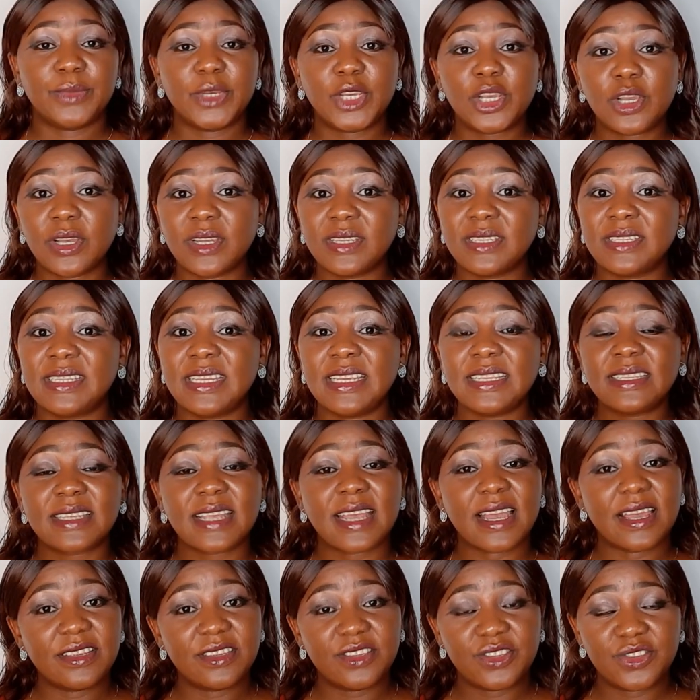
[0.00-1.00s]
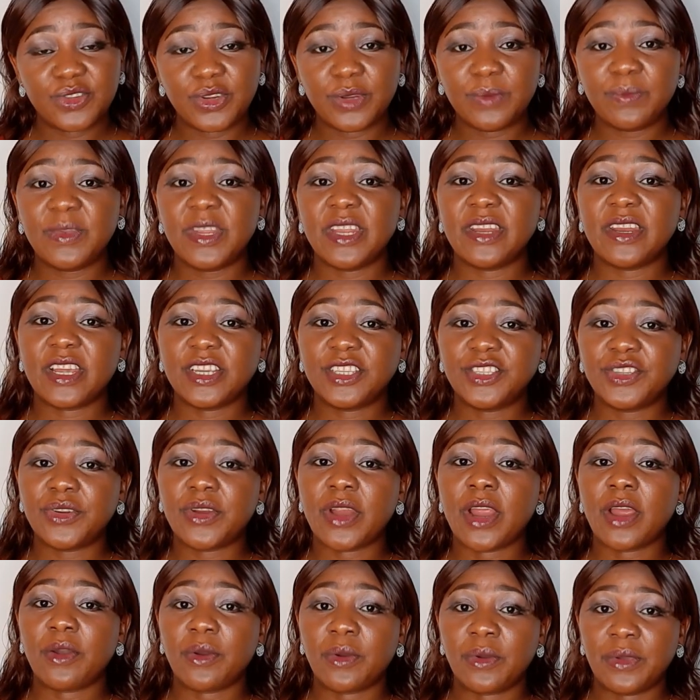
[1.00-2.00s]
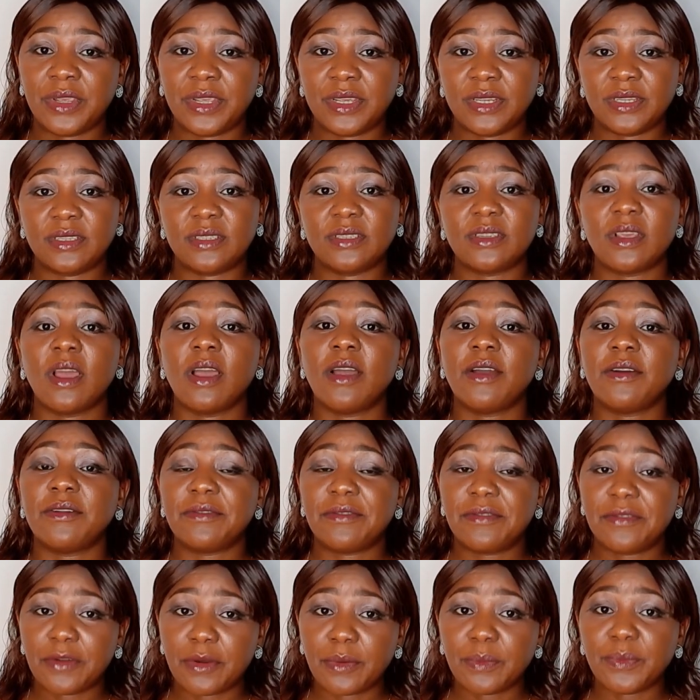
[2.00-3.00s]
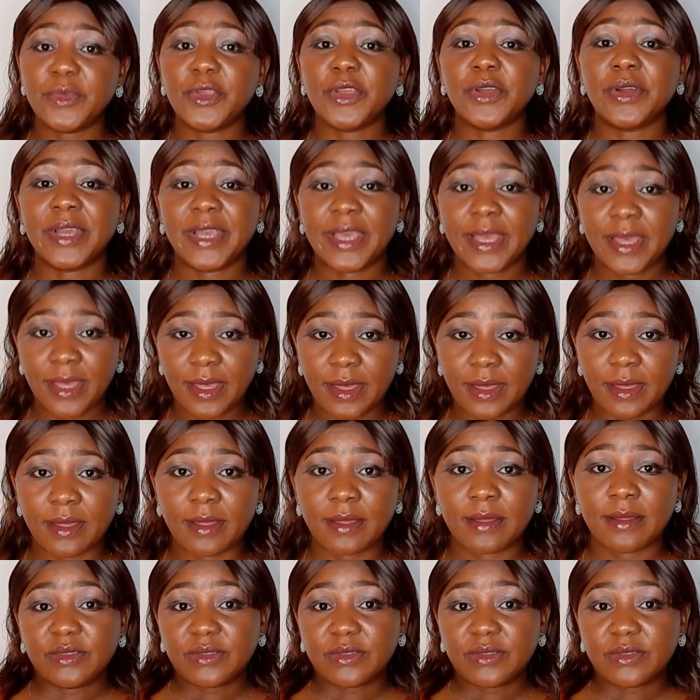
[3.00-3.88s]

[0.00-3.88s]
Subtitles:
because this can strip the natural oils from your hair.